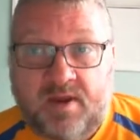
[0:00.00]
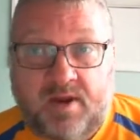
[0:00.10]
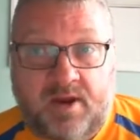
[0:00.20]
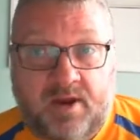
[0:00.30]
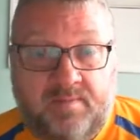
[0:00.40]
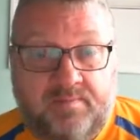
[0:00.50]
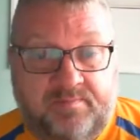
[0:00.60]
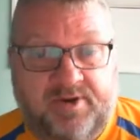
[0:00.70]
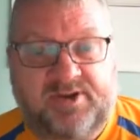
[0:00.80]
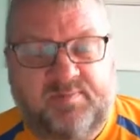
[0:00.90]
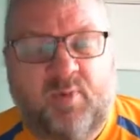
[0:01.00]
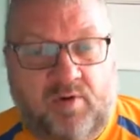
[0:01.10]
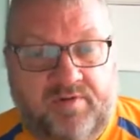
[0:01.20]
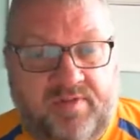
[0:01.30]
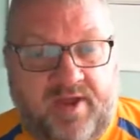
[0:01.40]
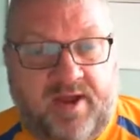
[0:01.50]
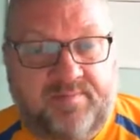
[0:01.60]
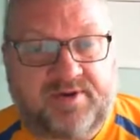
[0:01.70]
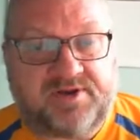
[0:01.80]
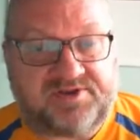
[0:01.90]
Um, but it's more than
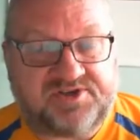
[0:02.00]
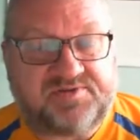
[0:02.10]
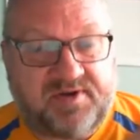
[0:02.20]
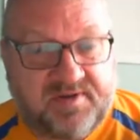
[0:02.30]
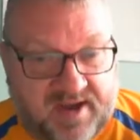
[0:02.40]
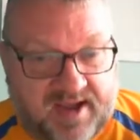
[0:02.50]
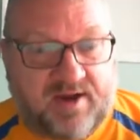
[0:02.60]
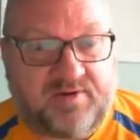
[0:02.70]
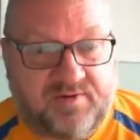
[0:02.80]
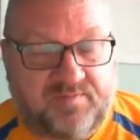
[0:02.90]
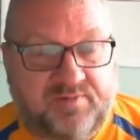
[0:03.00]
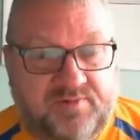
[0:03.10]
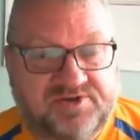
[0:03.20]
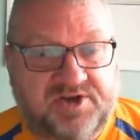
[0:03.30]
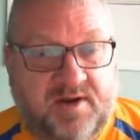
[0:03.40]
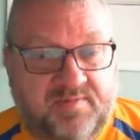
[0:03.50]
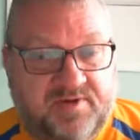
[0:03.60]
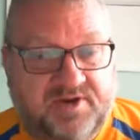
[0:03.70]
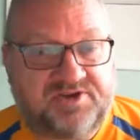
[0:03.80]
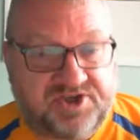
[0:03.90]
that because it's how you're brought up,
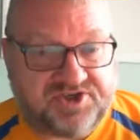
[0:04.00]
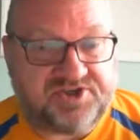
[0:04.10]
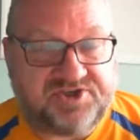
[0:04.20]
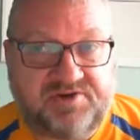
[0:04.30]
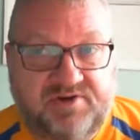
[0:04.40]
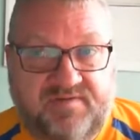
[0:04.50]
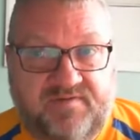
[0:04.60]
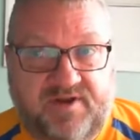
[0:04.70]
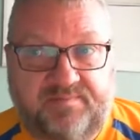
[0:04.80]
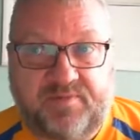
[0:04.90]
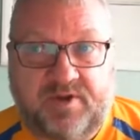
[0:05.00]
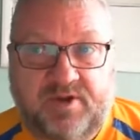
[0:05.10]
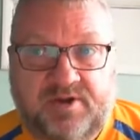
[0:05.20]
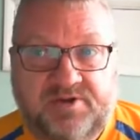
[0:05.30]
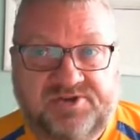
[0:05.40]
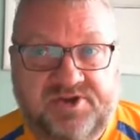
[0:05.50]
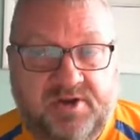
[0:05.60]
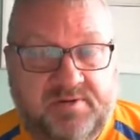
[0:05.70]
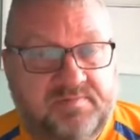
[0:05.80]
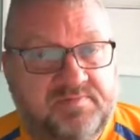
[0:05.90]
the conditions you live in.
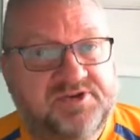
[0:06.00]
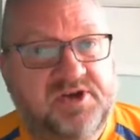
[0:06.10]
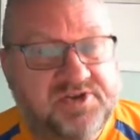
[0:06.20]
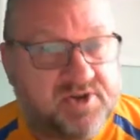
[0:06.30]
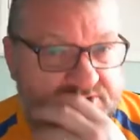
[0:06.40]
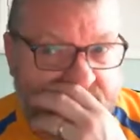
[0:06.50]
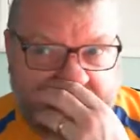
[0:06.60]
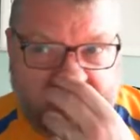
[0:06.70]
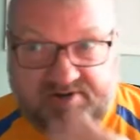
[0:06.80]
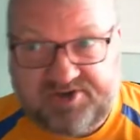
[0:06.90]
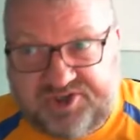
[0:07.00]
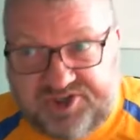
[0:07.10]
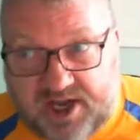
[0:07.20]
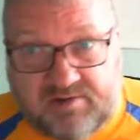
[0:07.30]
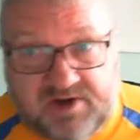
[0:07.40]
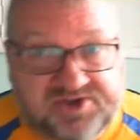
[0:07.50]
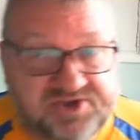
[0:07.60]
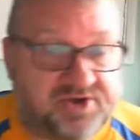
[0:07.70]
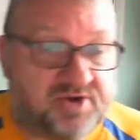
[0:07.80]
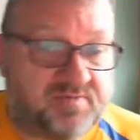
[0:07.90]
So sociological theorists generally
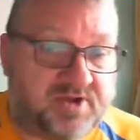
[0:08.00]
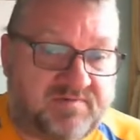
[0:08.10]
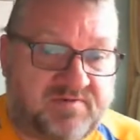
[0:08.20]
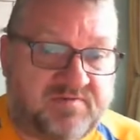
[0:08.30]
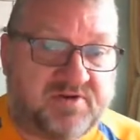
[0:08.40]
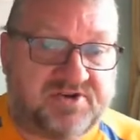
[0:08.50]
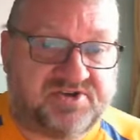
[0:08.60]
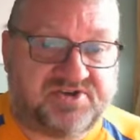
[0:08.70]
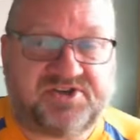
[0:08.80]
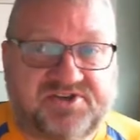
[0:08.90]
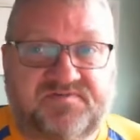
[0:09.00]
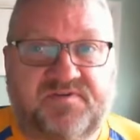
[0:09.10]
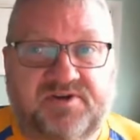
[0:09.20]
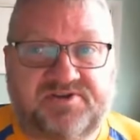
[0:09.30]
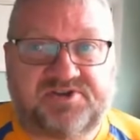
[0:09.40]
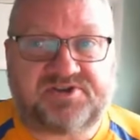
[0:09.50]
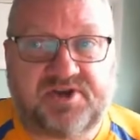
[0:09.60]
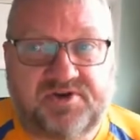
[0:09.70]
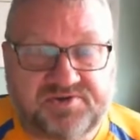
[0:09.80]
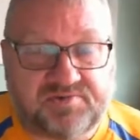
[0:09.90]
assume that if you've got a disadvantaged
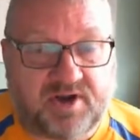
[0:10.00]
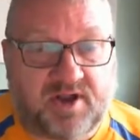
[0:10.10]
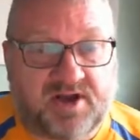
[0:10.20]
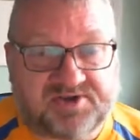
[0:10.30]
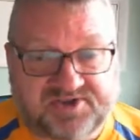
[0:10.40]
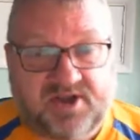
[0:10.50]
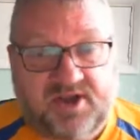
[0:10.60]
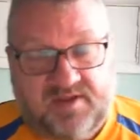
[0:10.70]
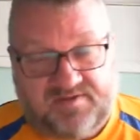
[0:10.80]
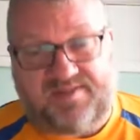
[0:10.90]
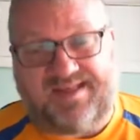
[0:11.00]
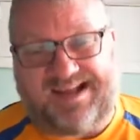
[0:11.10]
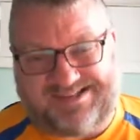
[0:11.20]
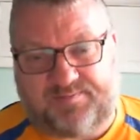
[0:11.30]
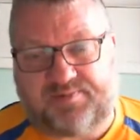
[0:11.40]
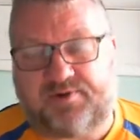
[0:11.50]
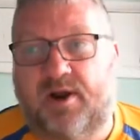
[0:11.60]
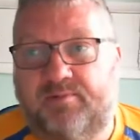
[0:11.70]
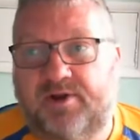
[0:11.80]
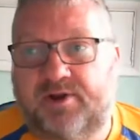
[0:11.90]
social class, then that's a
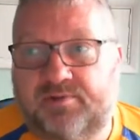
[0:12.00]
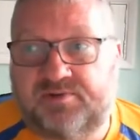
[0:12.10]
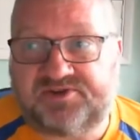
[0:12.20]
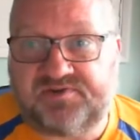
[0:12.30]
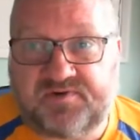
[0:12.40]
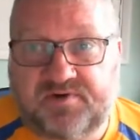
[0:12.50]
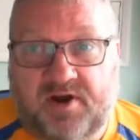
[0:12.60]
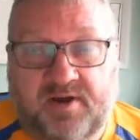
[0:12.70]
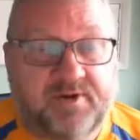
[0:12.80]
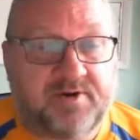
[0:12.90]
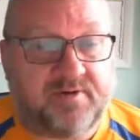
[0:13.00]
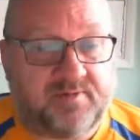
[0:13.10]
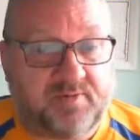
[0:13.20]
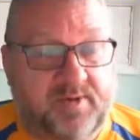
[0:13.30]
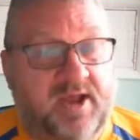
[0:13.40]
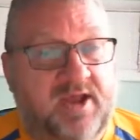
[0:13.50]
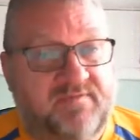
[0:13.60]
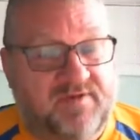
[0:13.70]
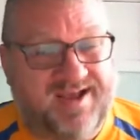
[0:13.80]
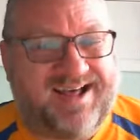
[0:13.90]
primary cause of crime and criminal
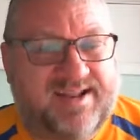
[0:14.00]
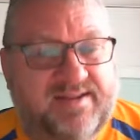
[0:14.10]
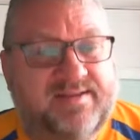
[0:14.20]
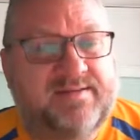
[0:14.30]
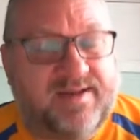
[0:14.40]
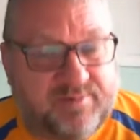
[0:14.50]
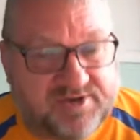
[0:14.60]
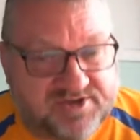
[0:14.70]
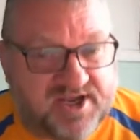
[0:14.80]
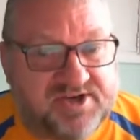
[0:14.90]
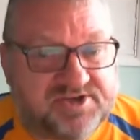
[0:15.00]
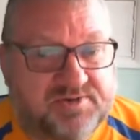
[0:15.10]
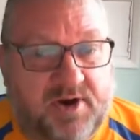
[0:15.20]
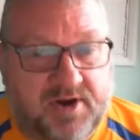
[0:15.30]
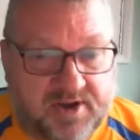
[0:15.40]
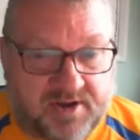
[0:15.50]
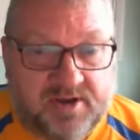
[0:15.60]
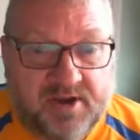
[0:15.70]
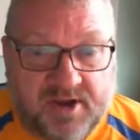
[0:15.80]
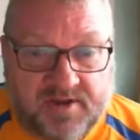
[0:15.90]
behaviour. And they would tend to argue
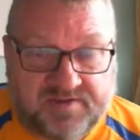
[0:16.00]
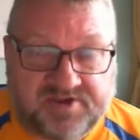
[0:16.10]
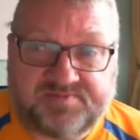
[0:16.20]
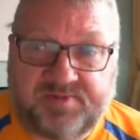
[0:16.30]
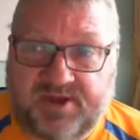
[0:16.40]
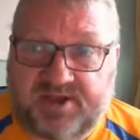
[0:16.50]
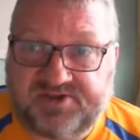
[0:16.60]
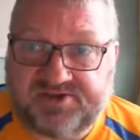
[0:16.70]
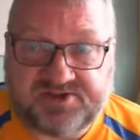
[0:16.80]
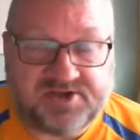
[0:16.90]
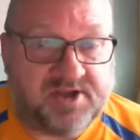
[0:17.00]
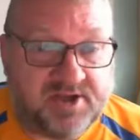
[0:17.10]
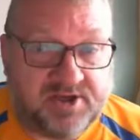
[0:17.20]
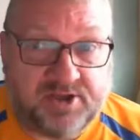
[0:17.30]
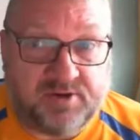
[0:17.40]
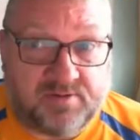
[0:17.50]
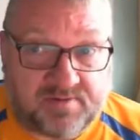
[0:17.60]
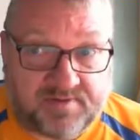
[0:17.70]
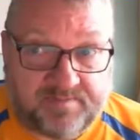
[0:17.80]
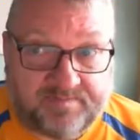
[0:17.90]
that this begins in
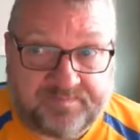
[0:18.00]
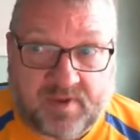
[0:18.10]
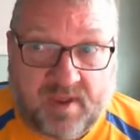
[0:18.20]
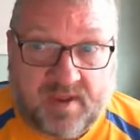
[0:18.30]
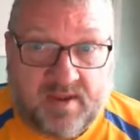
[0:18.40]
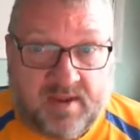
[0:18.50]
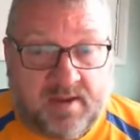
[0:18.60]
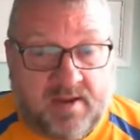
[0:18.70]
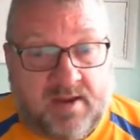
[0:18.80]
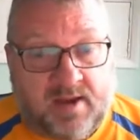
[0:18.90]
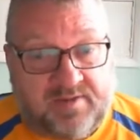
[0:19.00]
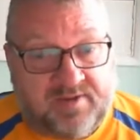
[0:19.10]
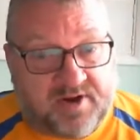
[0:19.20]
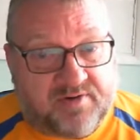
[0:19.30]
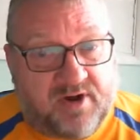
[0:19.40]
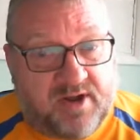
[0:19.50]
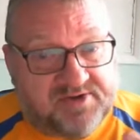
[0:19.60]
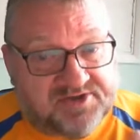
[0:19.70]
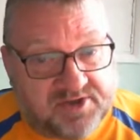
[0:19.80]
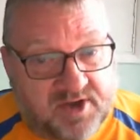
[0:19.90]
youth and that crime
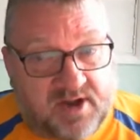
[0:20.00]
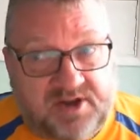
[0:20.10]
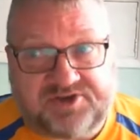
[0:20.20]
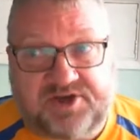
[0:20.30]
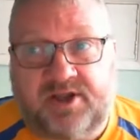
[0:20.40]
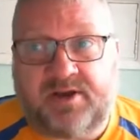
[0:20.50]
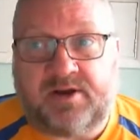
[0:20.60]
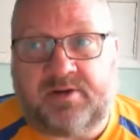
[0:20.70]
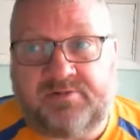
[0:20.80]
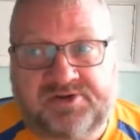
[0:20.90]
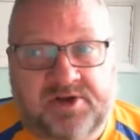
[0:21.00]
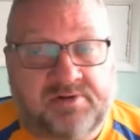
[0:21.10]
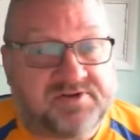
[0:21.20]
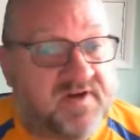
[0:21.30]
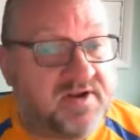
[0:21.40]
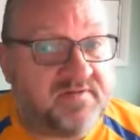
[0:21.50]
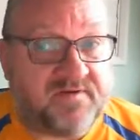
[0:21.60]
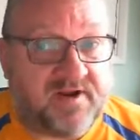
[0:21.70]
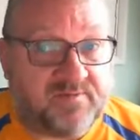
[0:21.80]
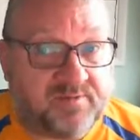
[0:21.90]
is largely a result of
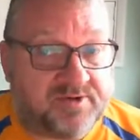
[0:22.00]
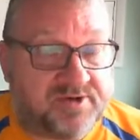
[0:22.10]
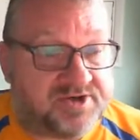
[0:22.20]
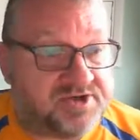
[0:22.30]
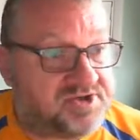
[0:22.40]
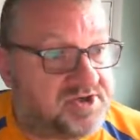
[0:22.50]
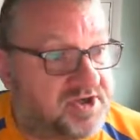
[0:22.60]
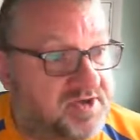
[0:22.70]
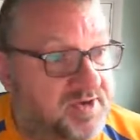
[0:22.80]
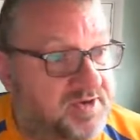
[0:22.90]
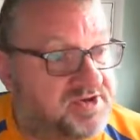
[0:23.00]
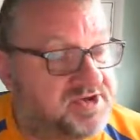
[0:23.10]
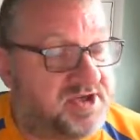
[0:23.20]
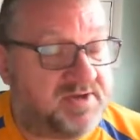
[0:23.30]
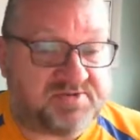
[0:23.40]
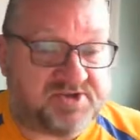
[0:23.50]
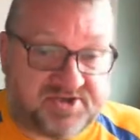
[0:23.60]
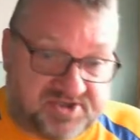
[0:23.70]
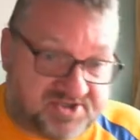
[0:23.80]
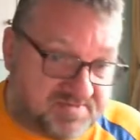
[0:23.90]
unfavourable conditions in a community,
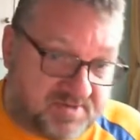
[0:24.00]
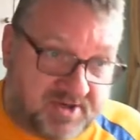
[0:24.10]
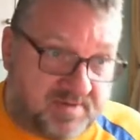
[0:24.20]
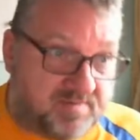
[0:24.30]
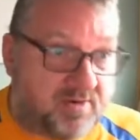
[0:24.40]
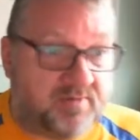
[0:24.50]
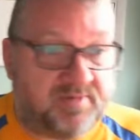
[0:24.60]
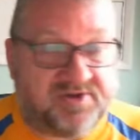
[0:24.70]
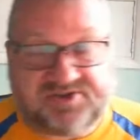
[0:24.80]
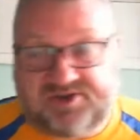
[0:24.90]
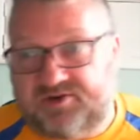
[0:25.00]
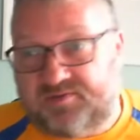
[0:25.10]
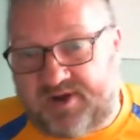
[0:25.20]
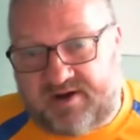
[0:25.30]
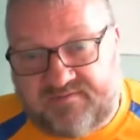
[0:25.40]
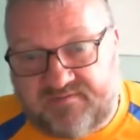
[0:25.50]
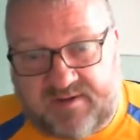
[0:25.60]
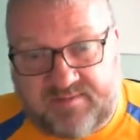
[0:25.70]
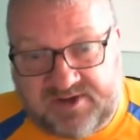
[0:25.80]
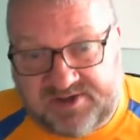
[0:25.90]
such as unemployment, single parent
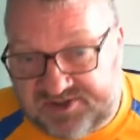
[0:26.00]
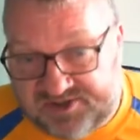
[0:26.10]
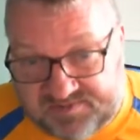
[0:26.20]
families,